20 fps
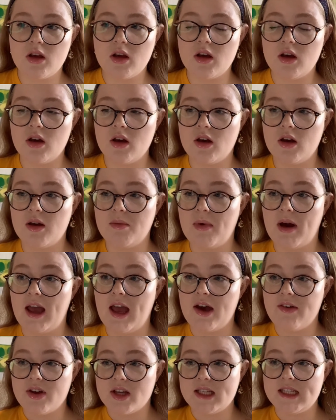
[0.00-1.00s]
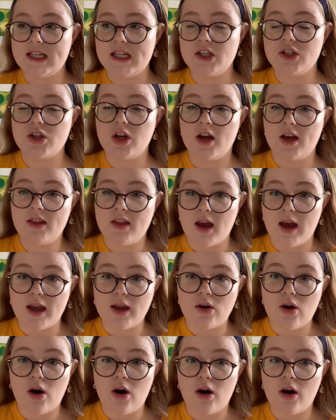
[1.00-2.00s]
I have a t-shirt that I
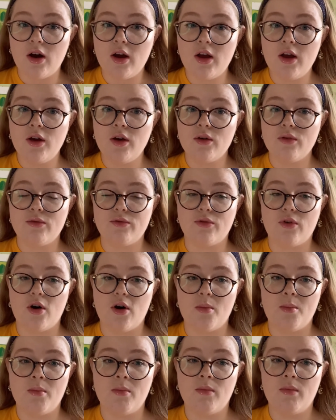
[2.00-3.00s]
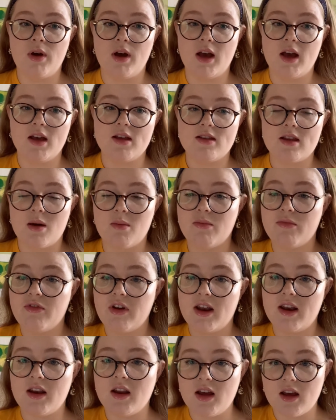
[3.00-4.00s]
got from a Sam
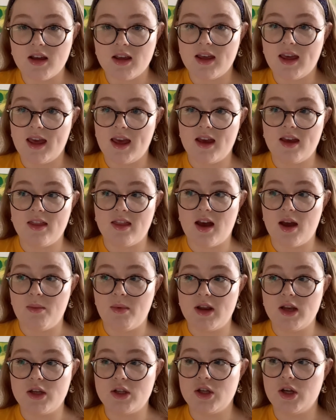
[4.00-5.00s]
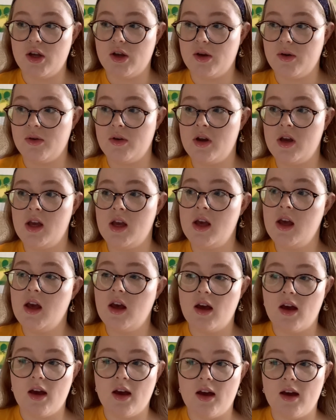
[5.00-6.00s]
Fender gig that I went to,
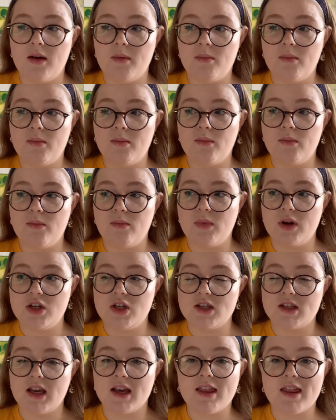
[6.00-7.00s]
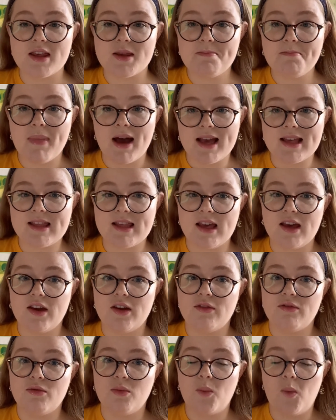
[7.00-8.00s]
which is like this
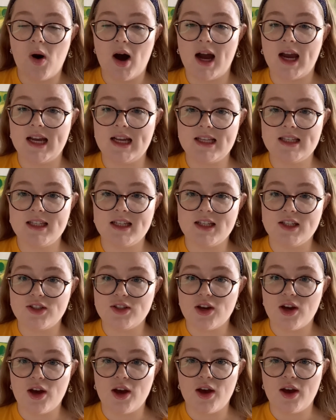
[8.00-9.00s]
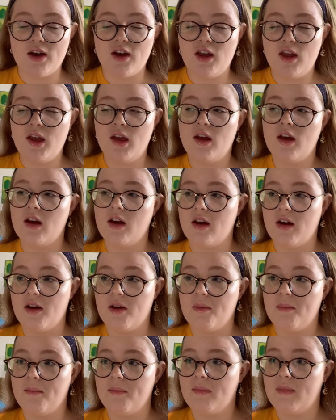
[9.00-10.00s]
massive white t-shirt,
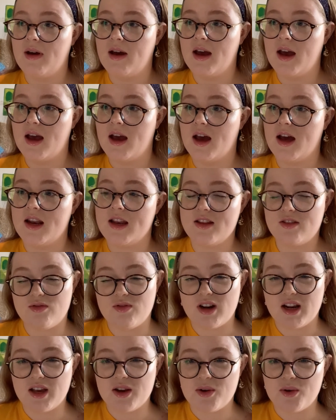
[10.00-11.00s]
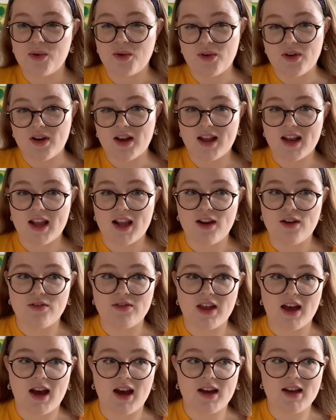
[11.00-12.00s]
and it's really cool and I love
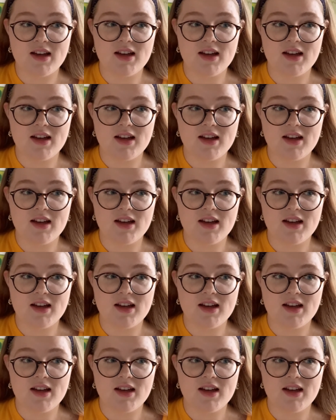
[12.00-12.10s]
that.